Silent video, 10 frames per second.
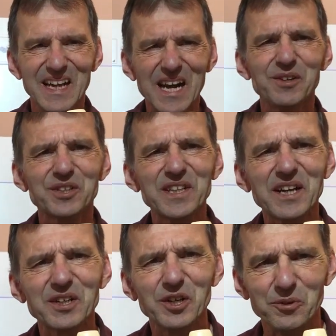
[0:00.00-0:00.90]
How did
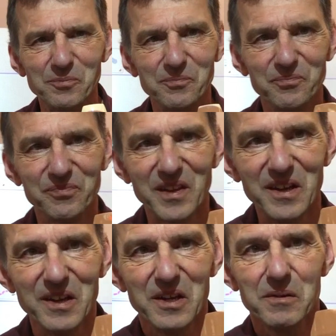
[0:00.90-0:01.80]
that go?
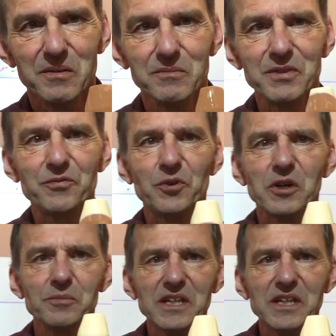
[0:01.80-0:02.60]
Before